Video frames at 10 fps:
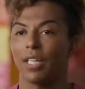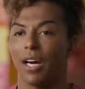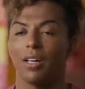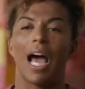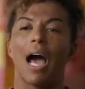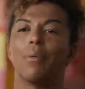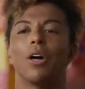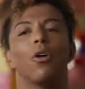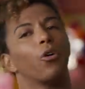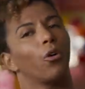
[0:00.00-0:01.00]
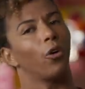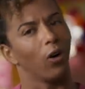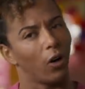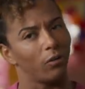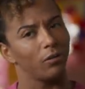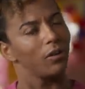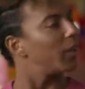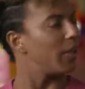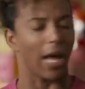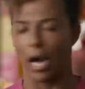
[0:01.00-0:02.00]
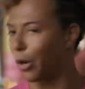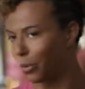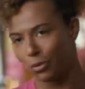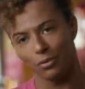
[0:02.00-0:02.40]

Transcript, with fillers: town? I would go, girl, no.